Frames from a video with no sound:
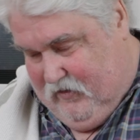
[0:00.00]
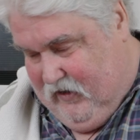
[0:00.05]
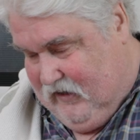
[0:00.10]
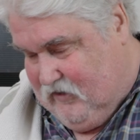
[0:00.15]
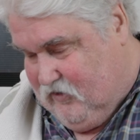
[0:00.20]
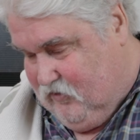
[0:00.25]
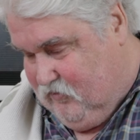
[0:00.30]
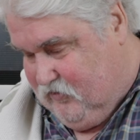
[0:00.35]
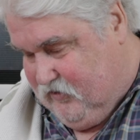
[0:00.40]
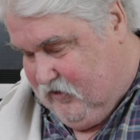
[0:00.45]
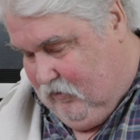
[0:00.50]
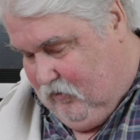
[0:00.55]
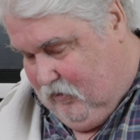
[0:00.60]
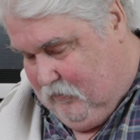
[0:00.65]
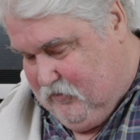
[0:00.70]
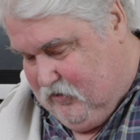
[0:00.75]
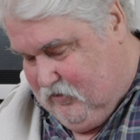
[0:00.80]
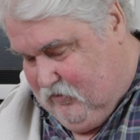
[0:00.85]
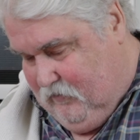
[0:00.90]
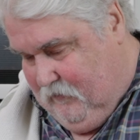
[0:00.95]
that's also
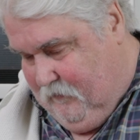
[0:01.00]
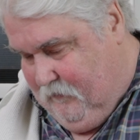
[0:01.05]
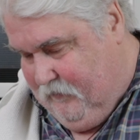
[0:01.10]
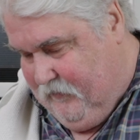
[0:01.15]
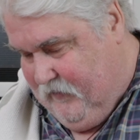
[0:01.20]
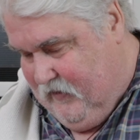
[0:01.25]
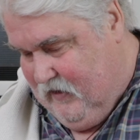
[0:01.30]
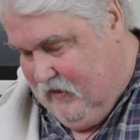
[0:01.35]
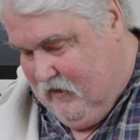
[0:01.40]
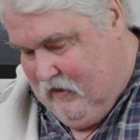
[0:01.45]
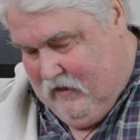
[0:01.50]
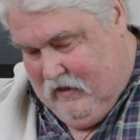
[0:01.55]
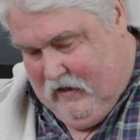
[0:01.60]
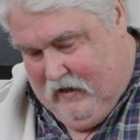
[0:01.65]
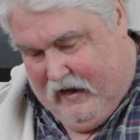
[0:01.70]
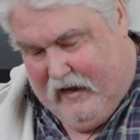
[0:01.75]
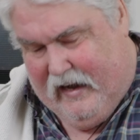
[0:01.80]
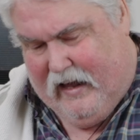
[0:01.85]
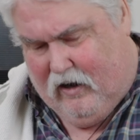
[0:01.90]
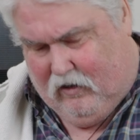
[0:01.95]
optional.
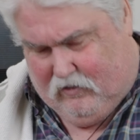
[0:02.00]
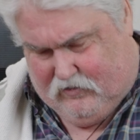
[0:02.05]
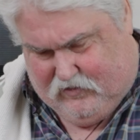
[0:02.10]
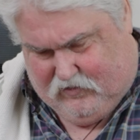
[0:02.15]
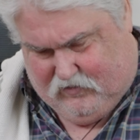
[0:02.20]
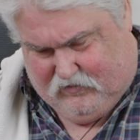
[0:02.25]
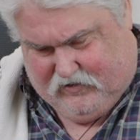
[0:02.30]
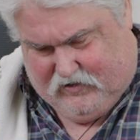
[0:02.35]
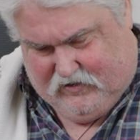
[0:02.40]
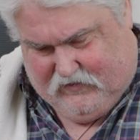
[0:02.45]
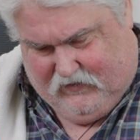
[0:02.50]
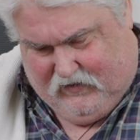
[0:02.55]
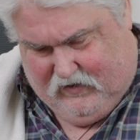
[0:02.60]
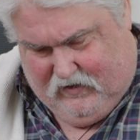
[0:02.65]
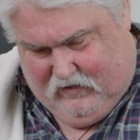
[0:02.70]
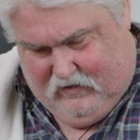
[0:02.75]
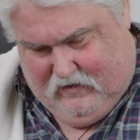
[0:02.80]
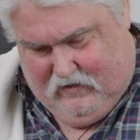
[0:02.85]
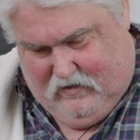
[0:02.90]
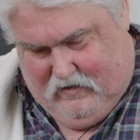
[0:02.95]
Any hot sauce is fine.
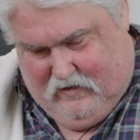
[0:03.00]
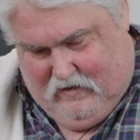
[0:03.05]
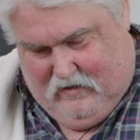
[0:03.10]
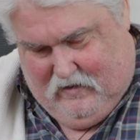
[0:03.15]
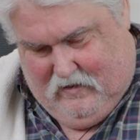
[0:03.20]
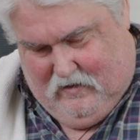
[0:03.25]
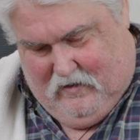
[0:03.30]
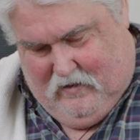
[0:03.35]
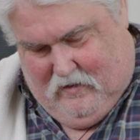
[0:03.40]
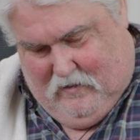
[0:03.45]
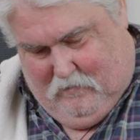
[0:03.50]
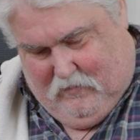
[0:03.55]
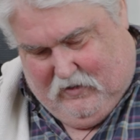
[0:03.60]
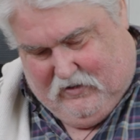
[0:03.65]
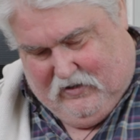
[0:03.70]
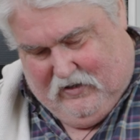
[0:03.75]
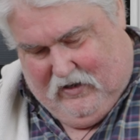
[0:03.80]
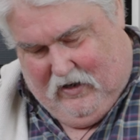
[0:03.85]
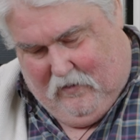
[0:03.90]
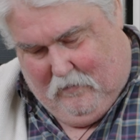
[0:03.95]
But
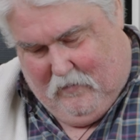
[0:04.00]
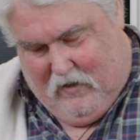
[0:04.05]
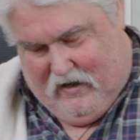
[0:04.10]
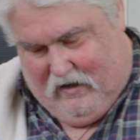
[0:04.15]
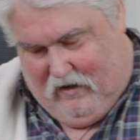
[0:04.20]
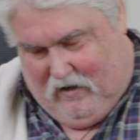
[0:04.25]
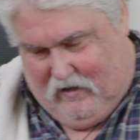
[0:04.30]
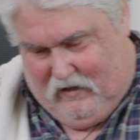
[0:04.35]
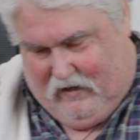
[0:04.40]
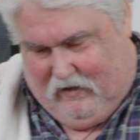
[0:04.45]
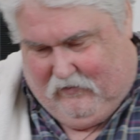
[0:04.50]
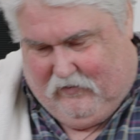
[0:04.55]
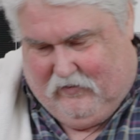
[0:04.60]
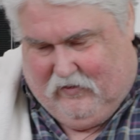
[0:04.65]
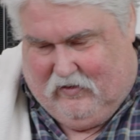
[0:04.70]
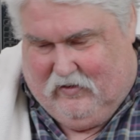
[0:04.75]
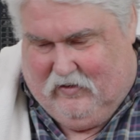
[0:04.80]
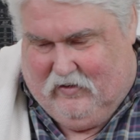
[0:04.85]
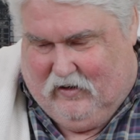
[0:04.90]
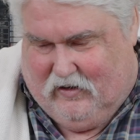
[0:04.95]
you know me, I
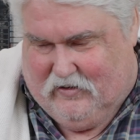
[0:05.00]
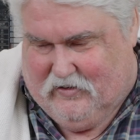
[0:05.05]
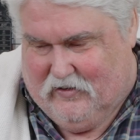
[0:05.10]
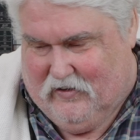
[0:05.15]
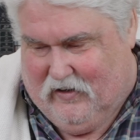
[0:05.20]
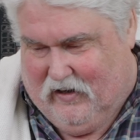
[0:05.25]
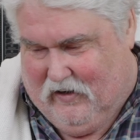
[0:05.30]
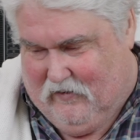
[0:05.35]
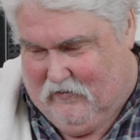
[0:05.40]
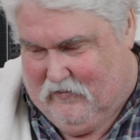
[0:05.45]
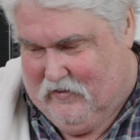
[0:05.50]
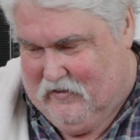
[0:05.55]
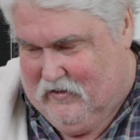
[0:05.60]
do love